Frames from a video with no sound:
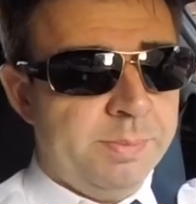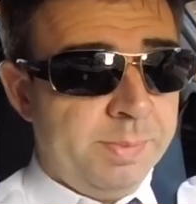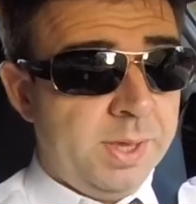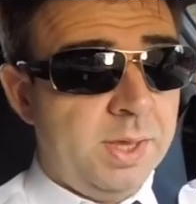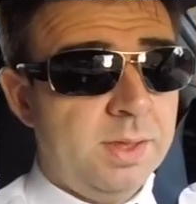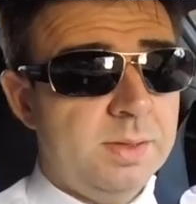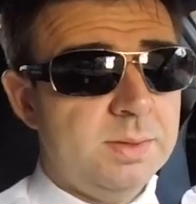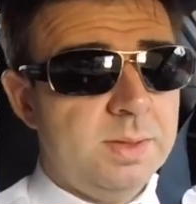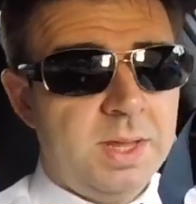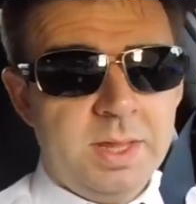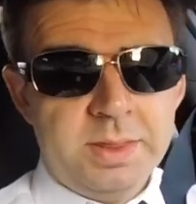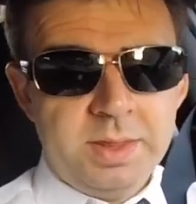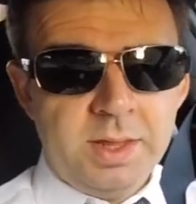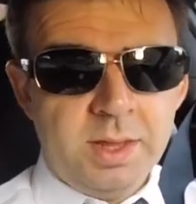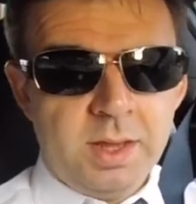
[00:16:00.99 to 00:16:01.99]
me, I
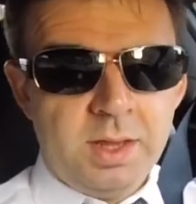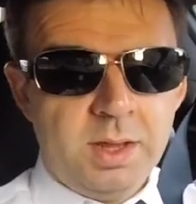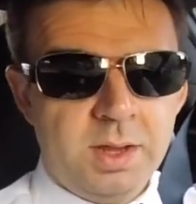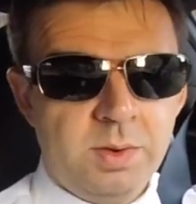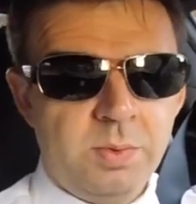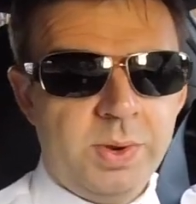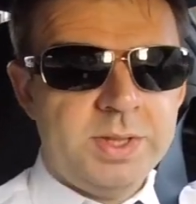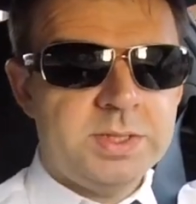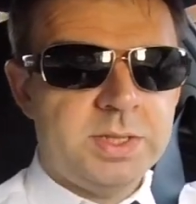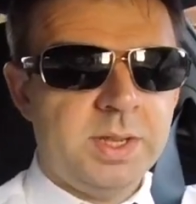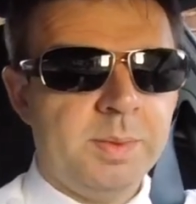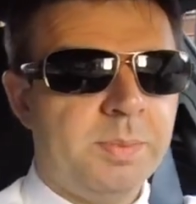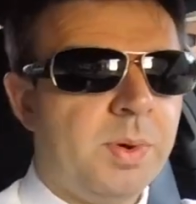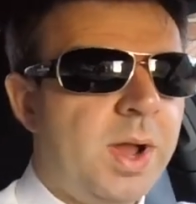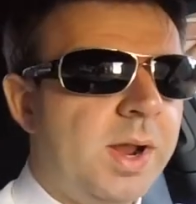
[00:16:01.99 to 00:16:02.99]
think
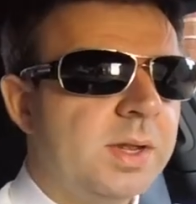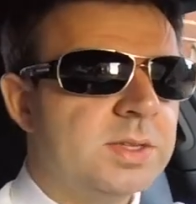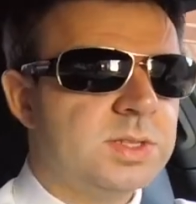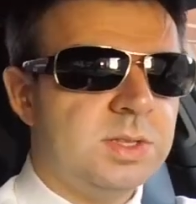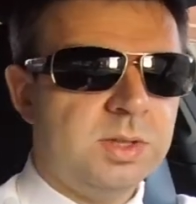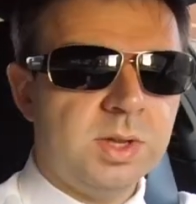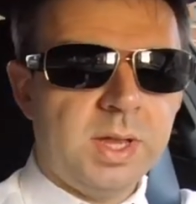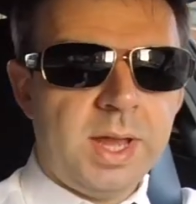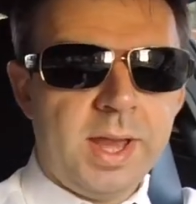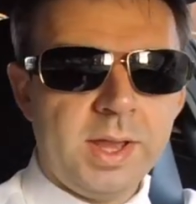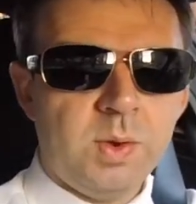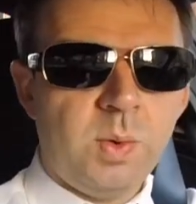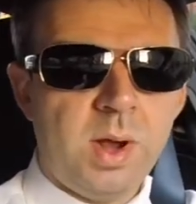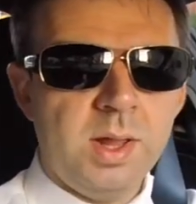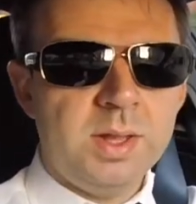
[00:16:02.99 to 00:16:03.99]
Raceseng products look
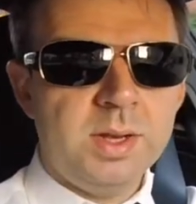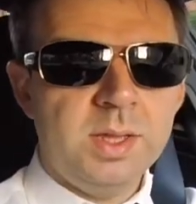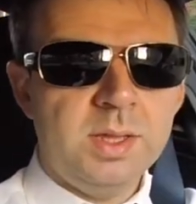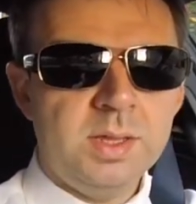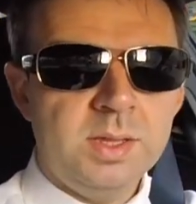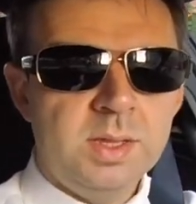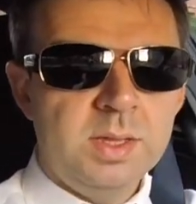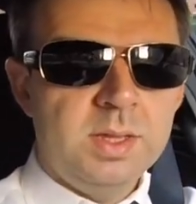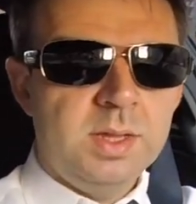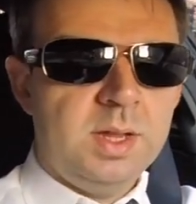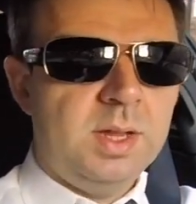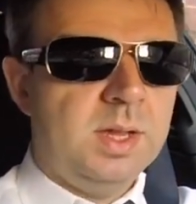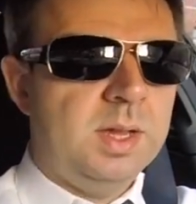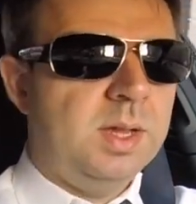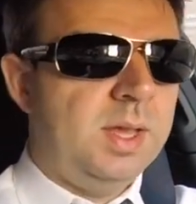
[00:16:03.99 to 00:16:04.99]
high quality
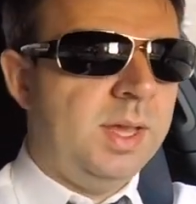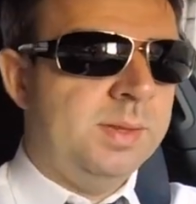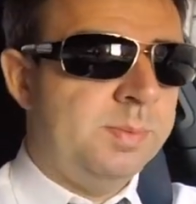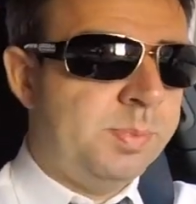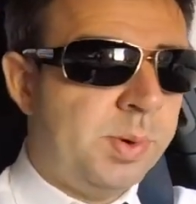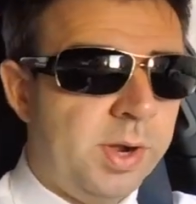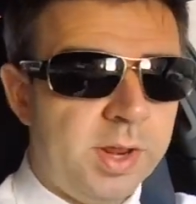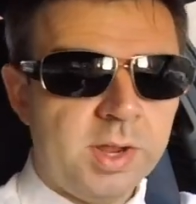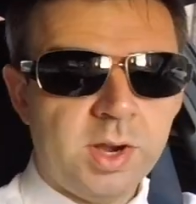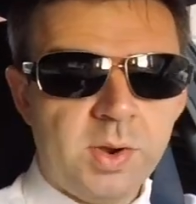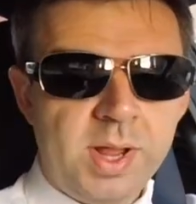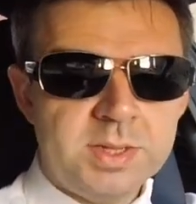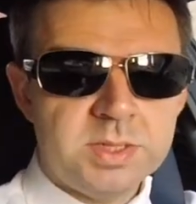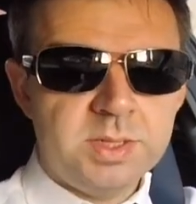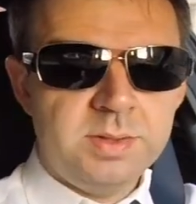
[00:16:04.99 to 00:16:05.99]
and pretty
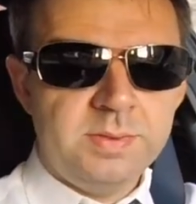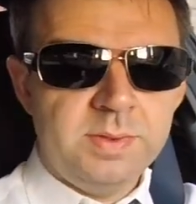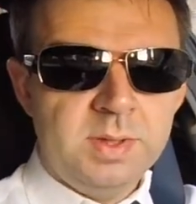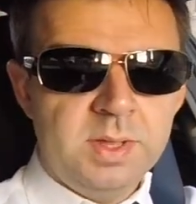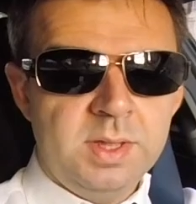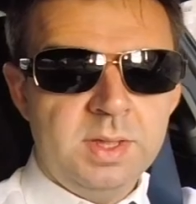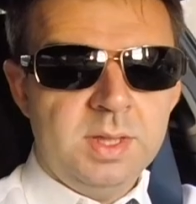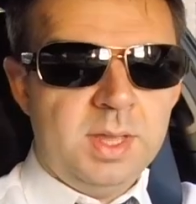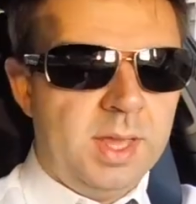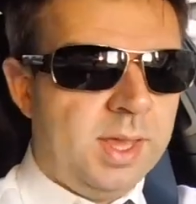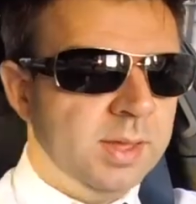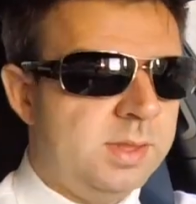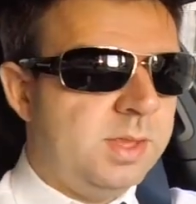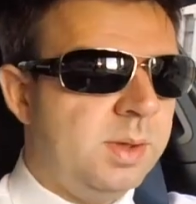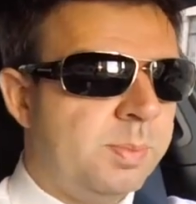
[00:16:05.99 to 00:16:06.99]
aggressive,
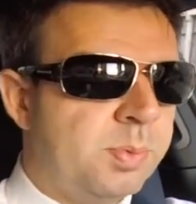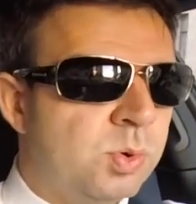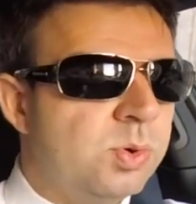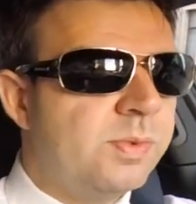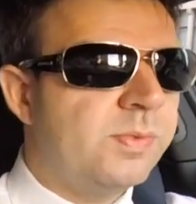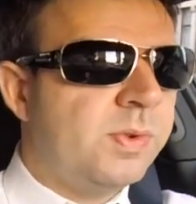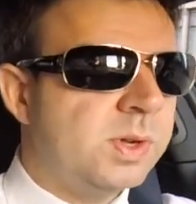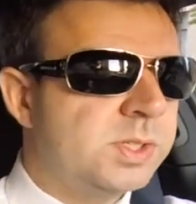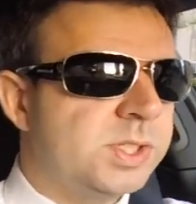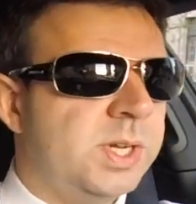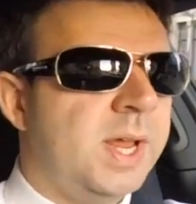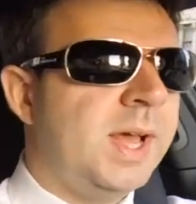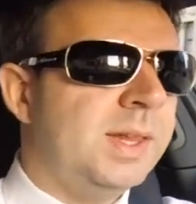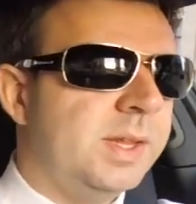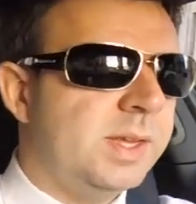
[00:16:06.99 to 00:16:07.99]
and the improved
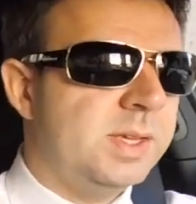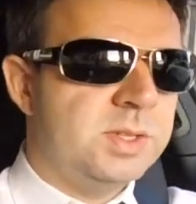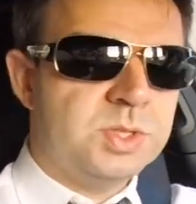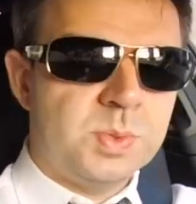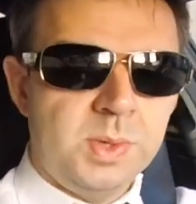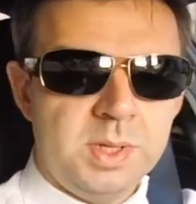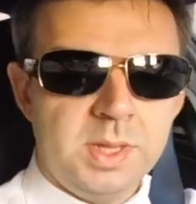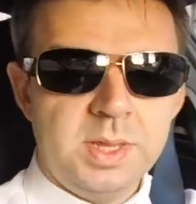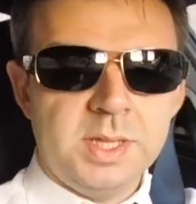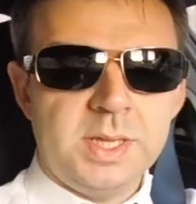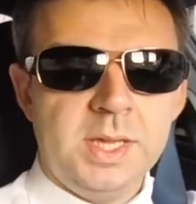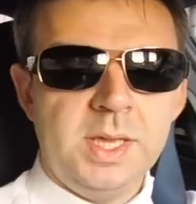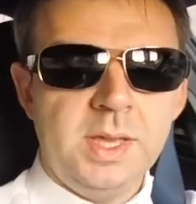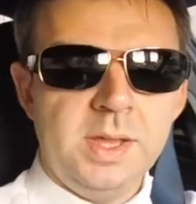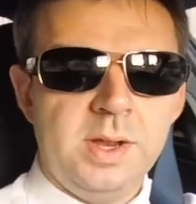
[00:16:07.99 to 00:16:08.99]
functionality is really the
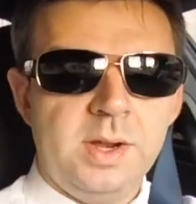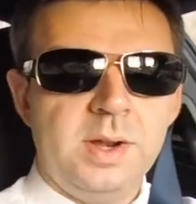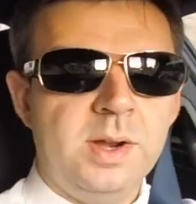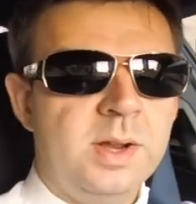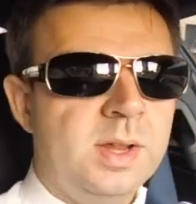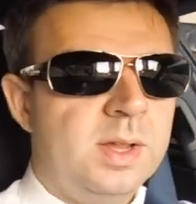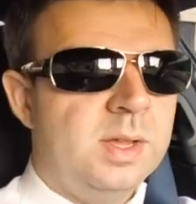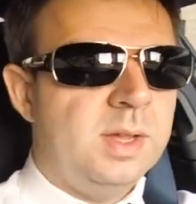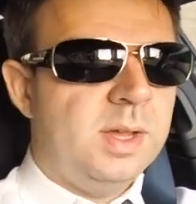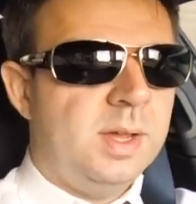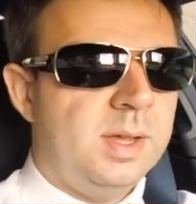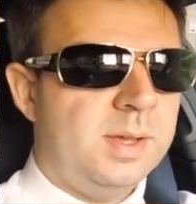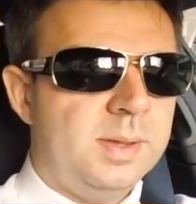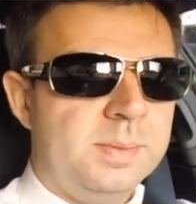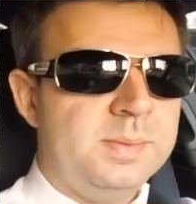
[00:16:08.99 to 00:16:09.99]
key here.
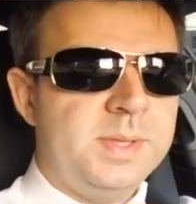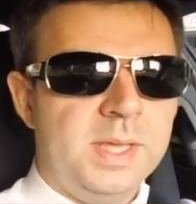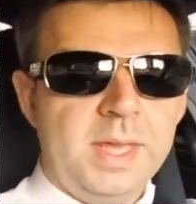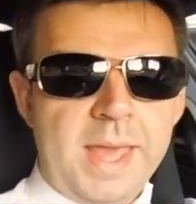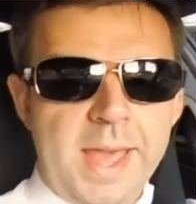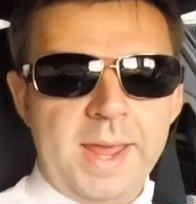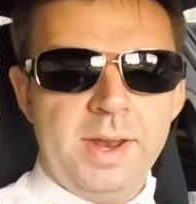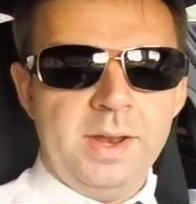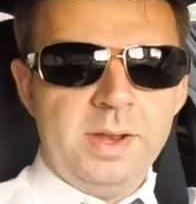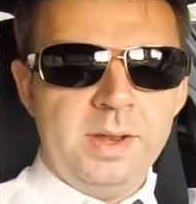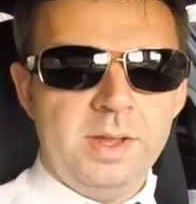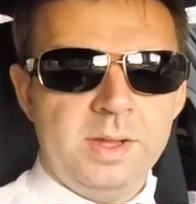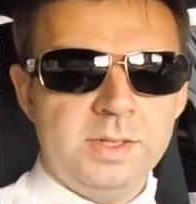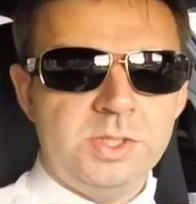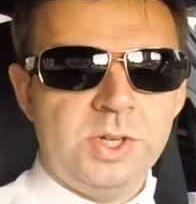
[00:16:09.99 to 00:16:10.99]
The added
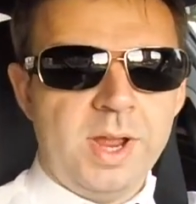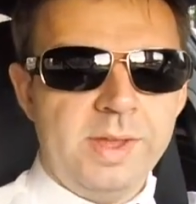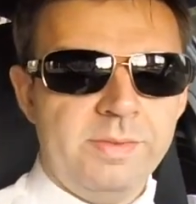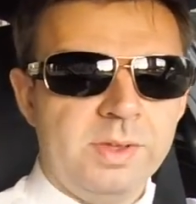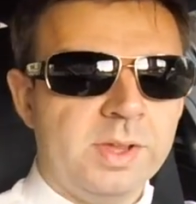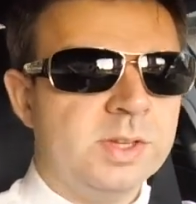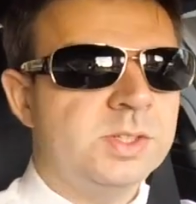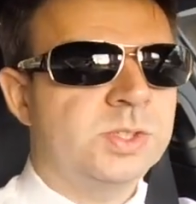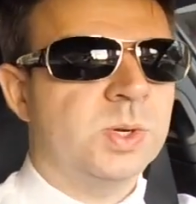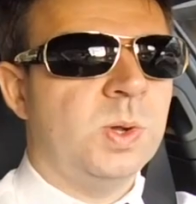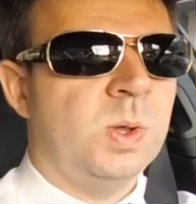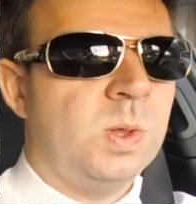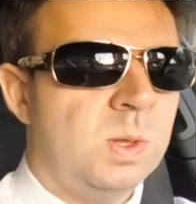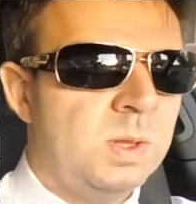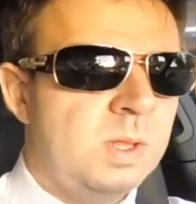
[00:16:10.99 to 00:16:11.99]
driving
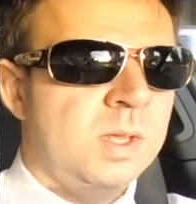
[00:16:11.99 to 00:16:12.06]
control